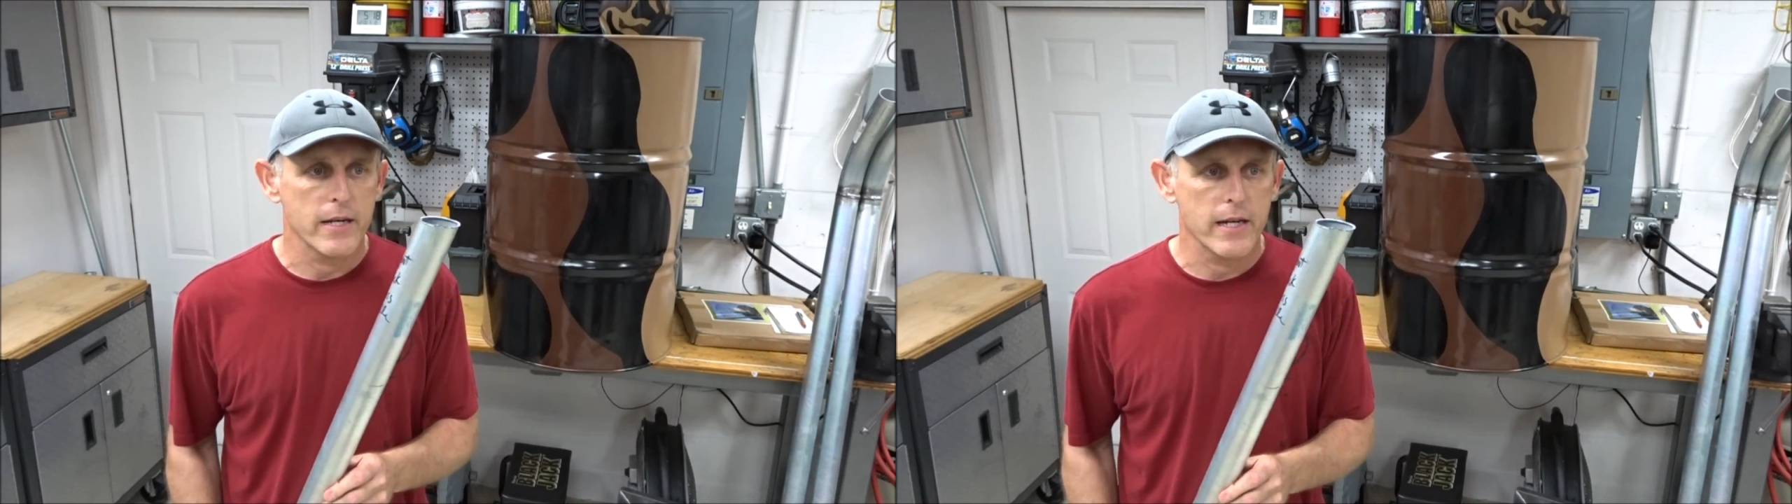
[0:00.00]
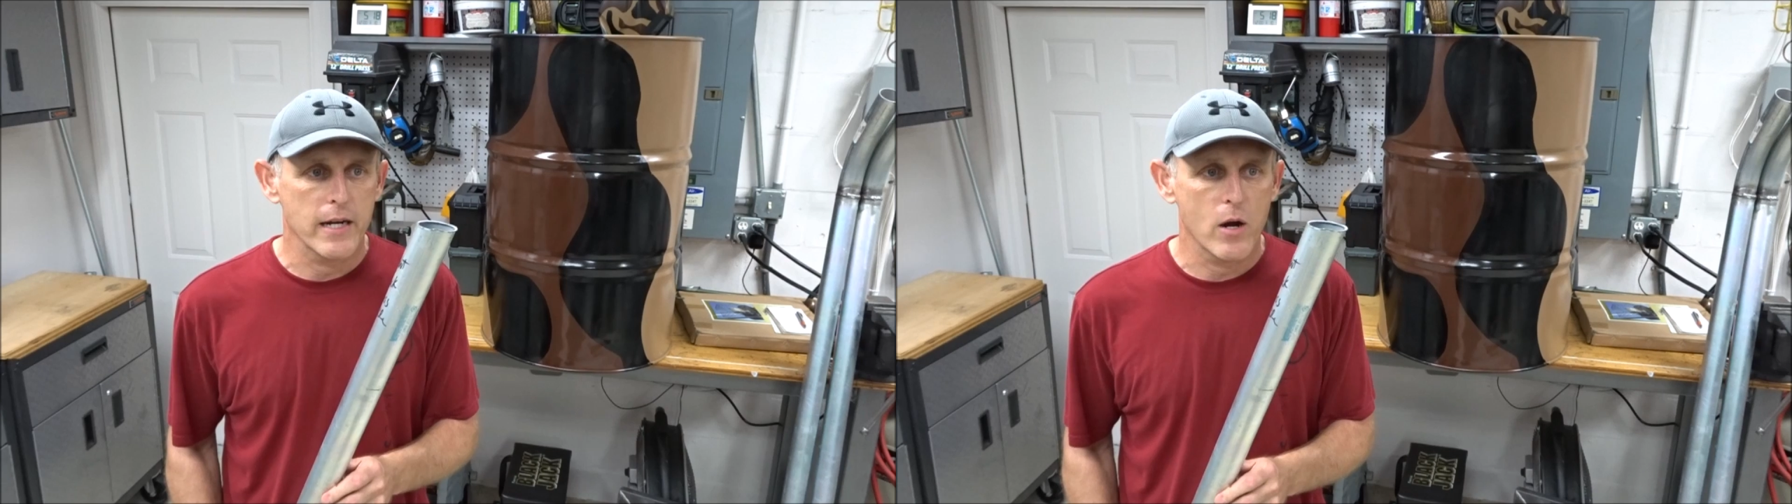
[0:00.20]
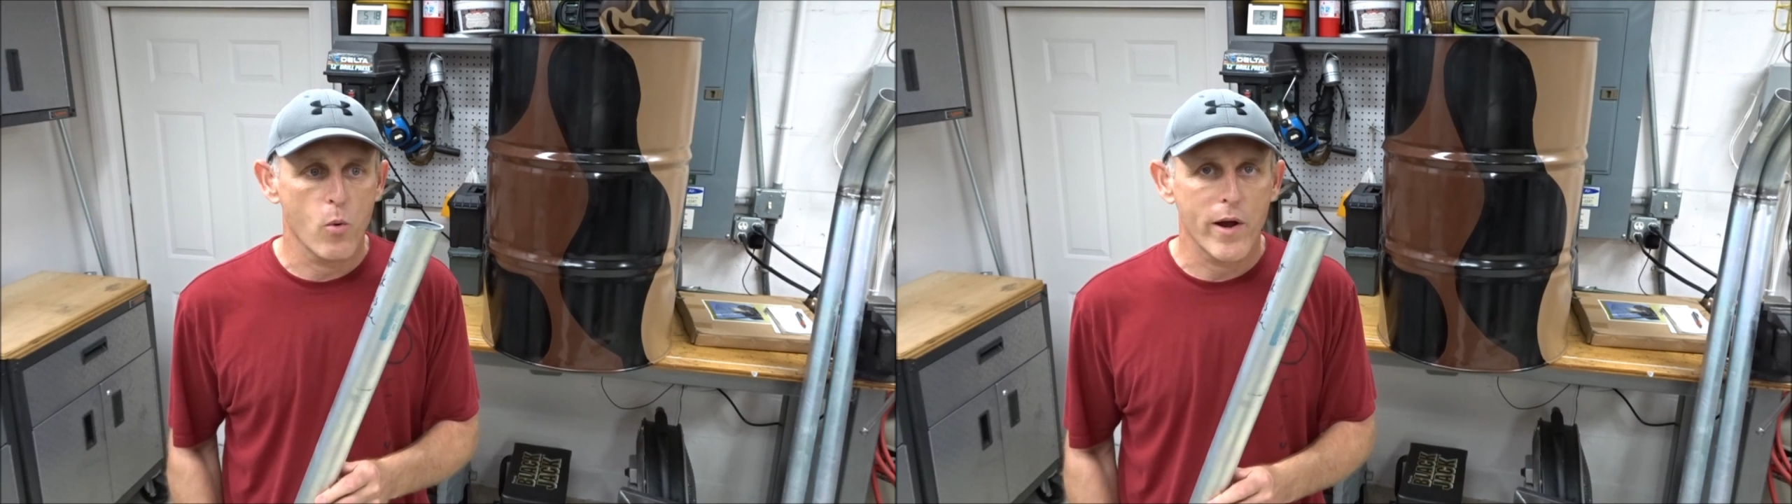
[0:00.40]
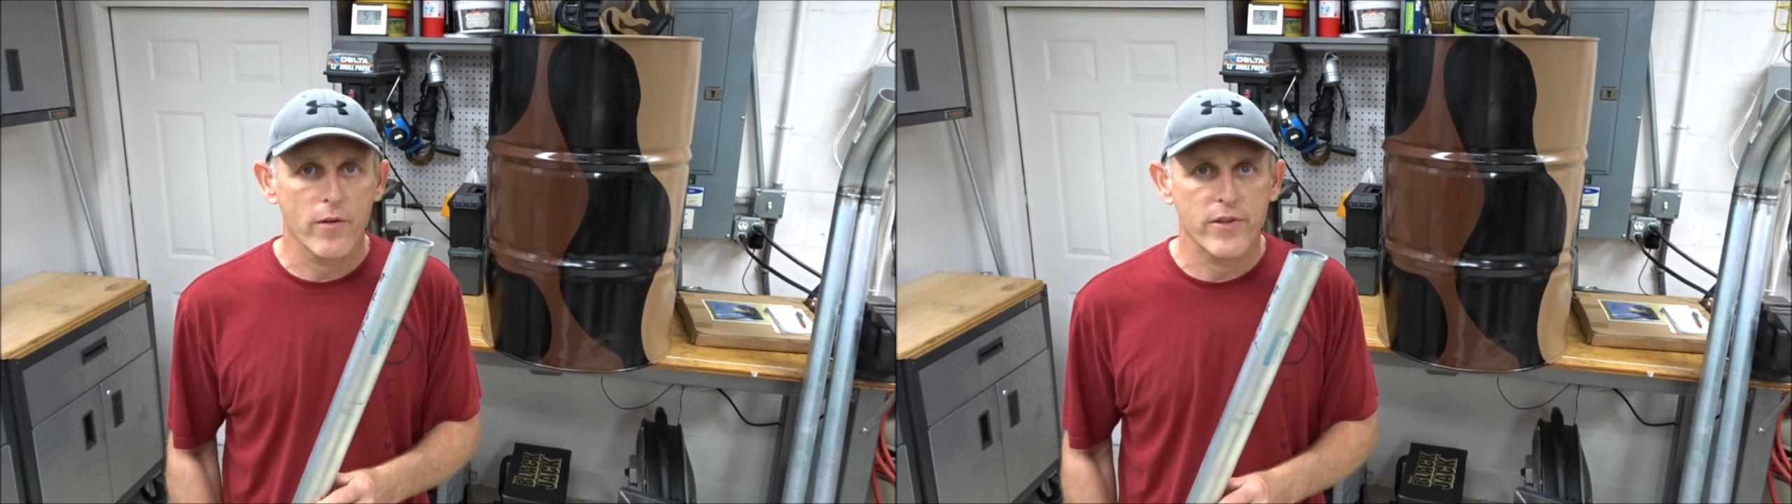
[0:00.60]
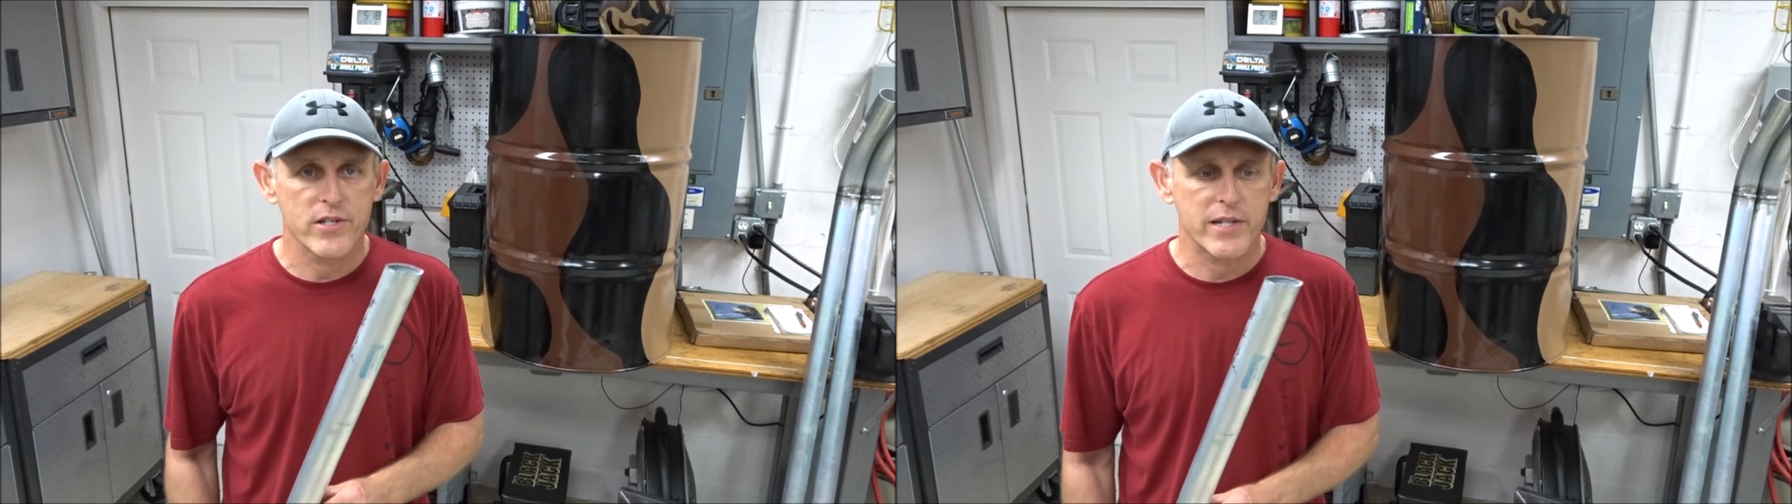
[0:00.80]
And I'll
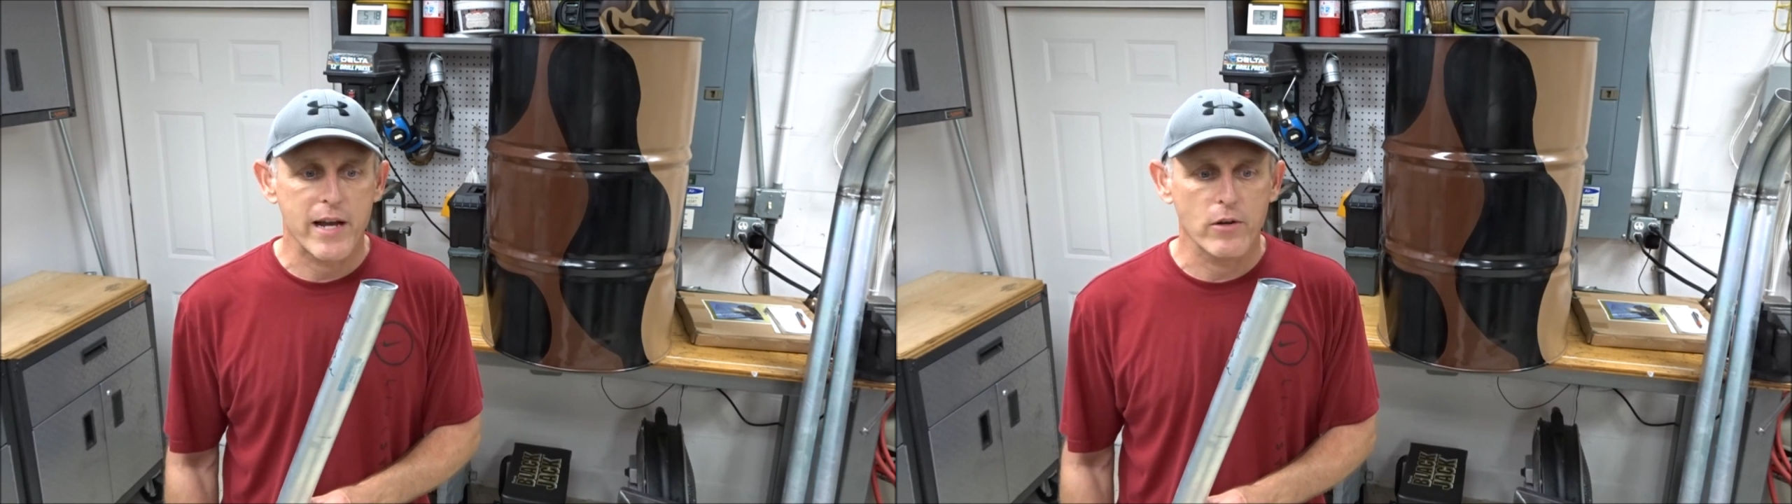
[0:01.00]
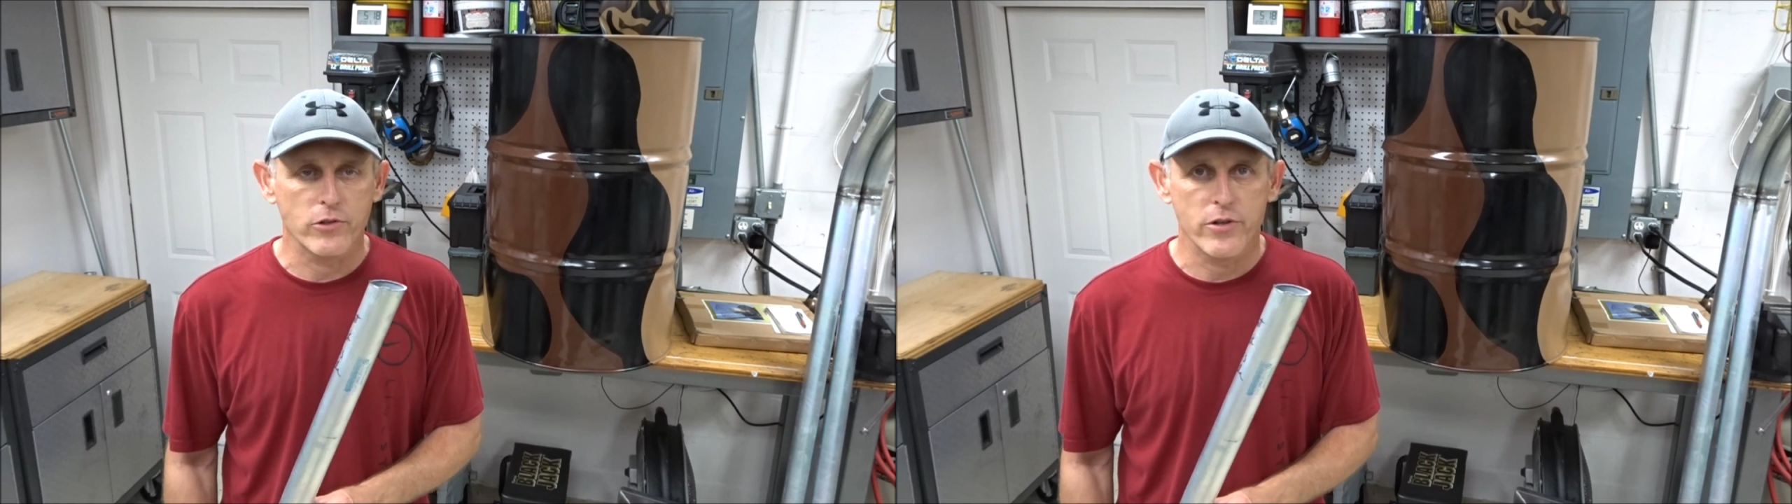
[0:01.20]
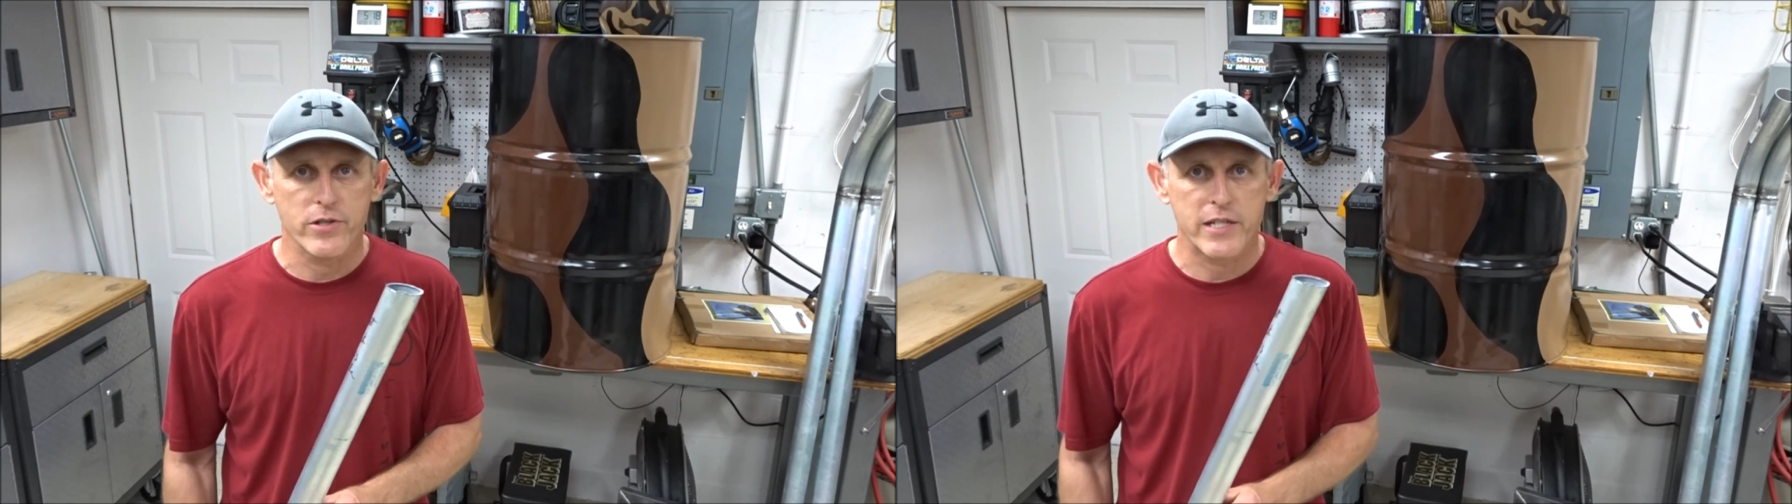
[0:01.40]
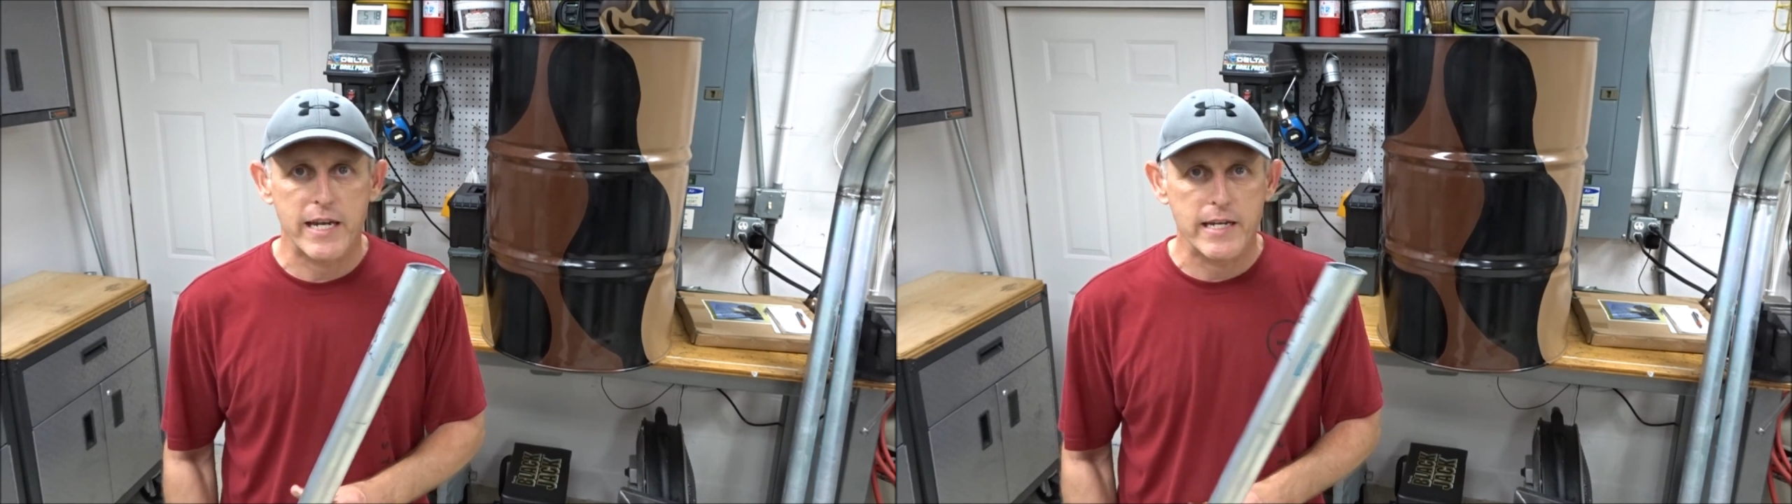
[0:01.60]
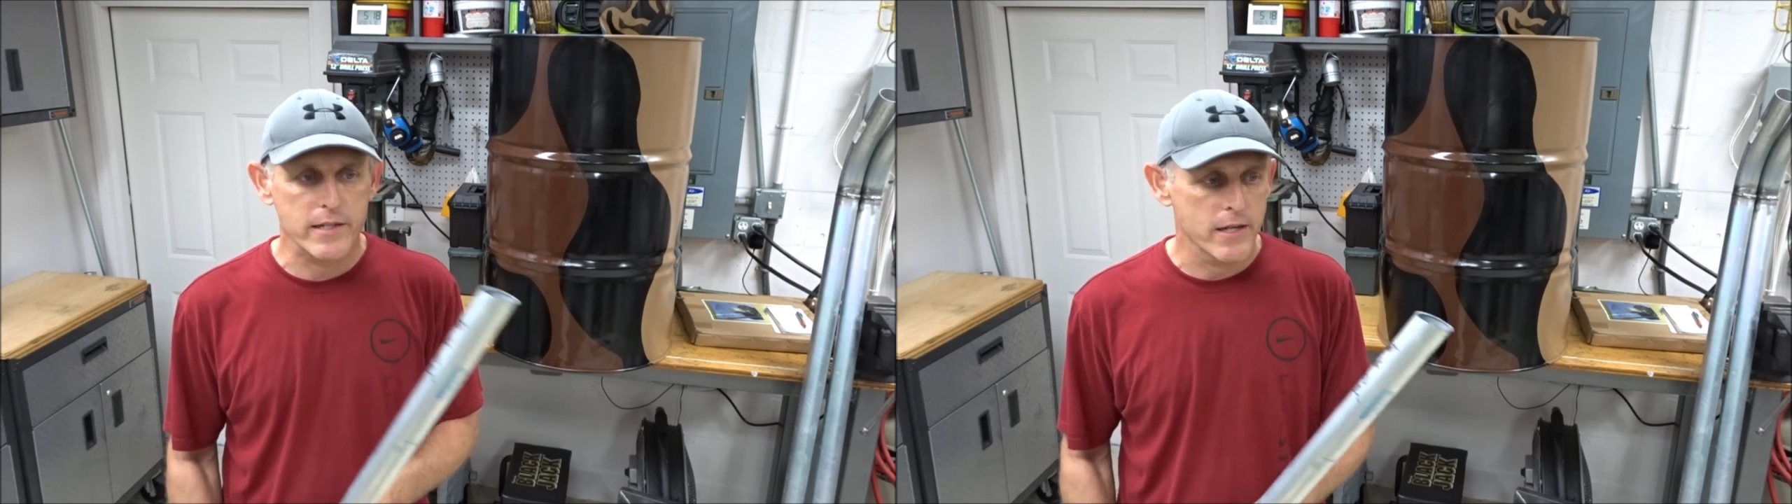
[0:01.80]
weld this down to the
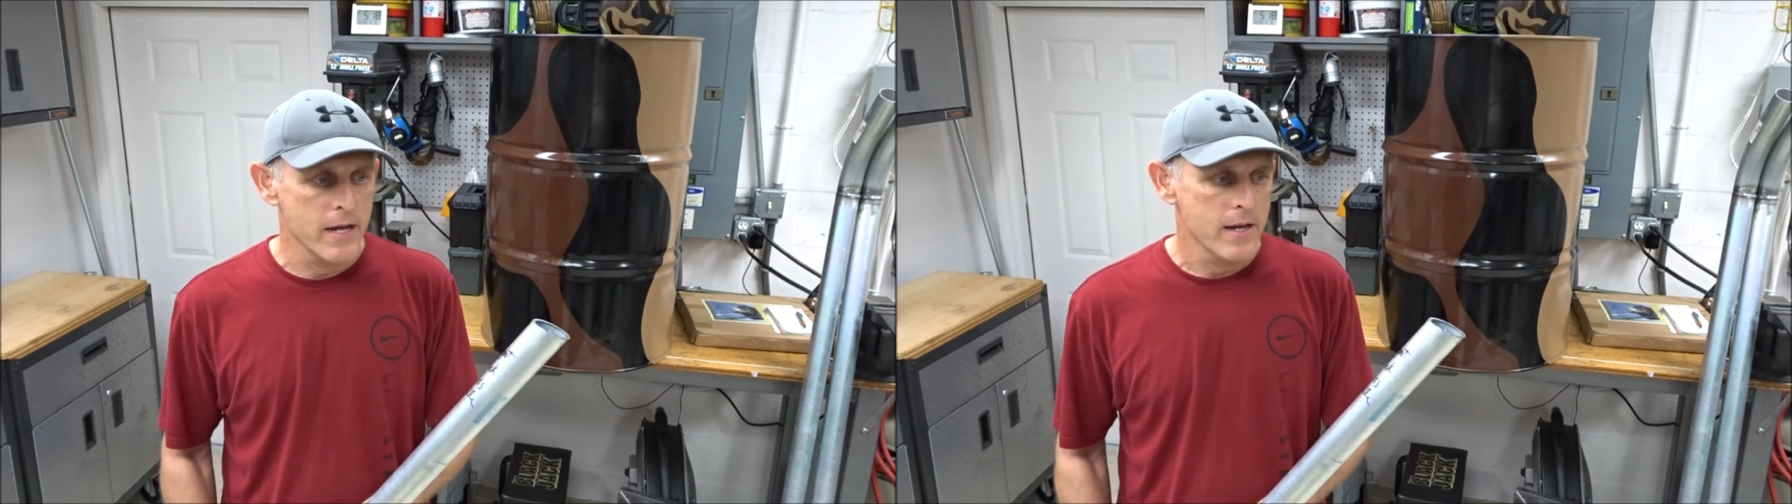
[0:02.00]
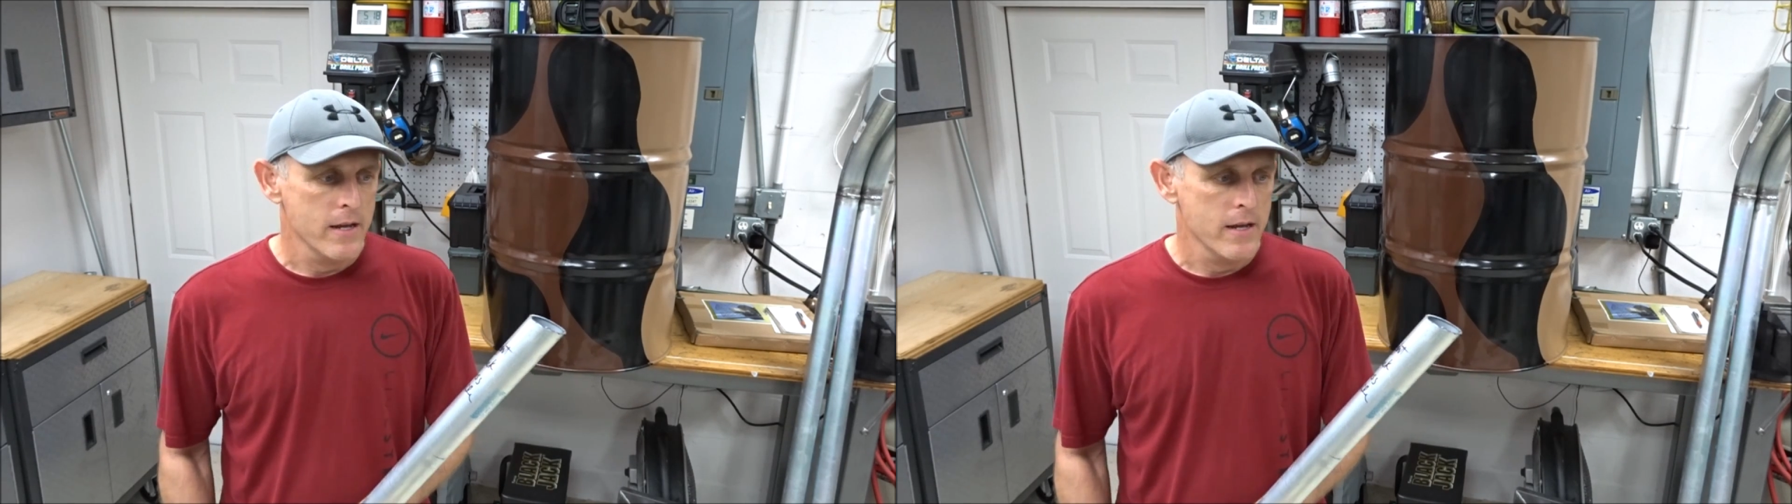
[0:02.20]
skis.